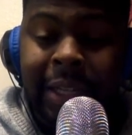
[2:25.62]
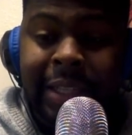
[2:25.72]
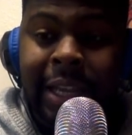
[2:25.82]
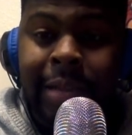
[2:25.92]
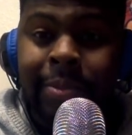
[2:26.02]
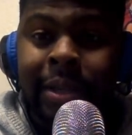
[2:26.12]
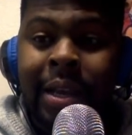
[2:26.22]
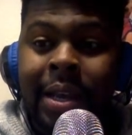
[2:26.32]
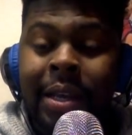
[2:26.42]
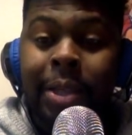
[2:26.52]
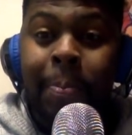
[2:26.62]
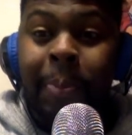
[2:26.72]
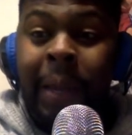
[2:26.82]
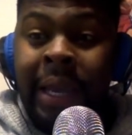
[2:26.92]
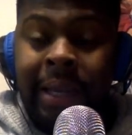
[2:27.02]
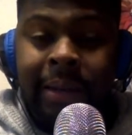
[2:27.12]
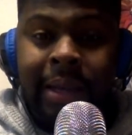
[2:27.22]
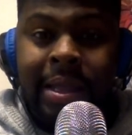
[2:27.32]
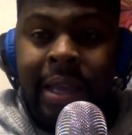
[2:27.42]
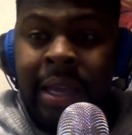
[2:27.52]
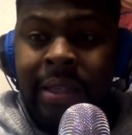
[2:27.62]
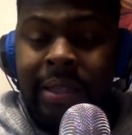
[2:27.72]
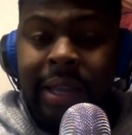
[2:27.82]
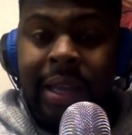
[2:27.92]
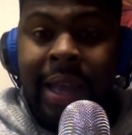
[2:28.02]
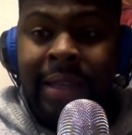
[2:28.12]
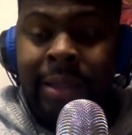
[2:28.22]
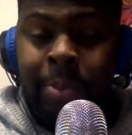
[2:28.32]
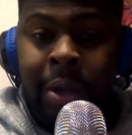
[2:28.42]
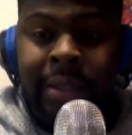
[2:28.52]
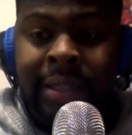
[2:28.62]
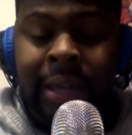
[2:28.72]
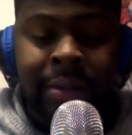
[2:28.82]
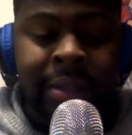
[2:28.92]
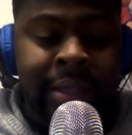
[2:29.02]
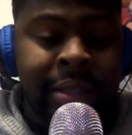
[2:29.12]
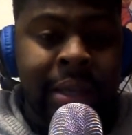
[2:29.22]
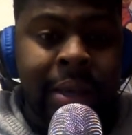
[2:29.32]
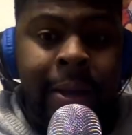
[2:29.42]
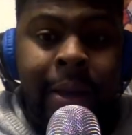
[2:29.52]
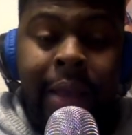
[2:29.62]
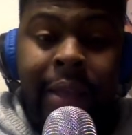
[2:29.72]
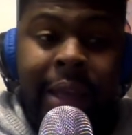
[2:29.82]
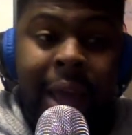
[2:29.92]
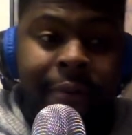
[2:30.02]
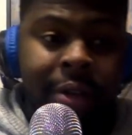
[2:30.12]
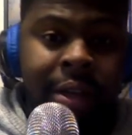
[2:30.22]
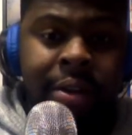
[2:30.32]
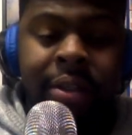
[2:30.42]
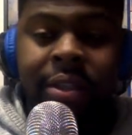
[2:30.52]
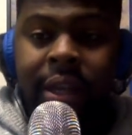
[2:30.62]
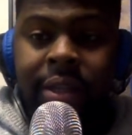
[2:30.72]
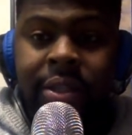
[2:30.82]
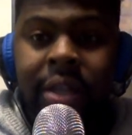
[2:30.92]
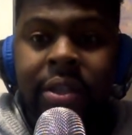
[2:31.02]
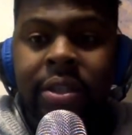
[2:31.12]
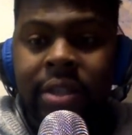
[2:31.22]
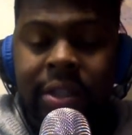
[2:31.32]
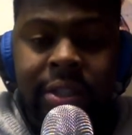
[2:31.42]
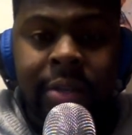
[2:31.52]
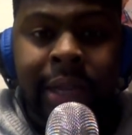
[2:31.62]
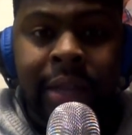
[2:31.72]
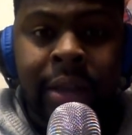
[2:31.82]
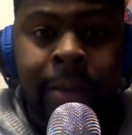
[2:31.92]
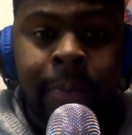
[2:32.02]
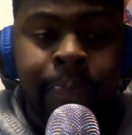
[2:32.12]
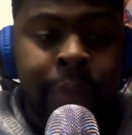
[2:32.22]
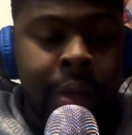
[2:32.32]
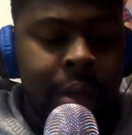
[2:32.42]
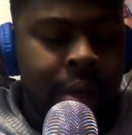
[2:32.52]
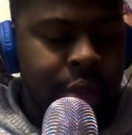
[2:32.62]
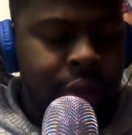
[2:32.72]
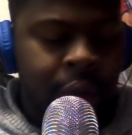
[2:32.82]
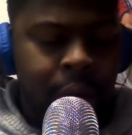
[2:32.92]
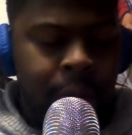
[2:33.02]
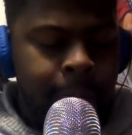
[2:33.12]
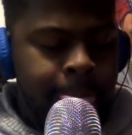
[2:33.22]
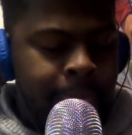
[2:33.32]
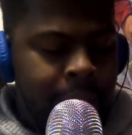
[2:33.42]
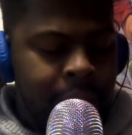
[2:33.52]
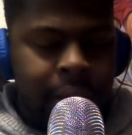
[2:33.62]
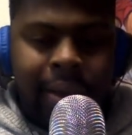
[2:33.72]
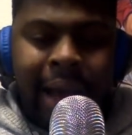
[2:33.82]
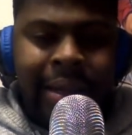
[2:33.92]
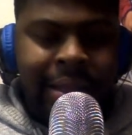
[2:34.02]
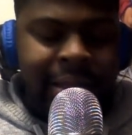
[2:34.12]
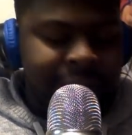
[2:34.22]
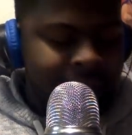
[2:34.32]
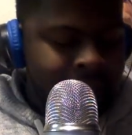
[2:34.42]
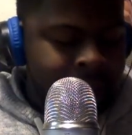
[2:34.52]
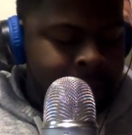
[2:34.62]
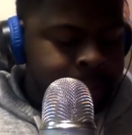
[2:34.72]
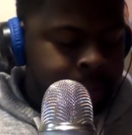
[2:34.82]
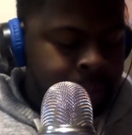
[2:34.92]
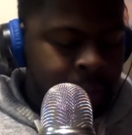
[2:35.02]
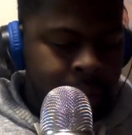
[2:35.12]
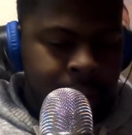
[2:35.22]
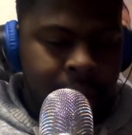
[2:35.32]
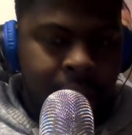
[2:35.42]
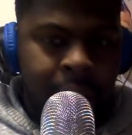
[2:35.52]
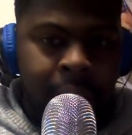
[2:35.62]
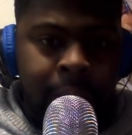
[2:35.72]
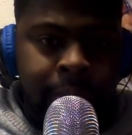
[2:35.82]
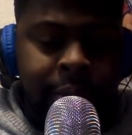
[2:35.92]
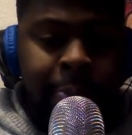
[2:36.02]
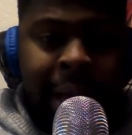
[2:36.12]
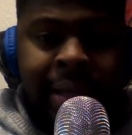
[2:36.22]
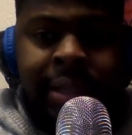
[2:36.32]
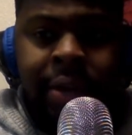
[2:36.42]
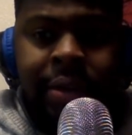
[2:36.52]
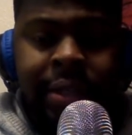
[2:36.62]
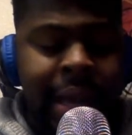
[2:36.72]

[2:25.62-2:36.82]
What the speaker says: teams to beat in the East, and that's the Boston Celtics and the Cavaliers and such teams like them. So out of this game, Tobias Harris,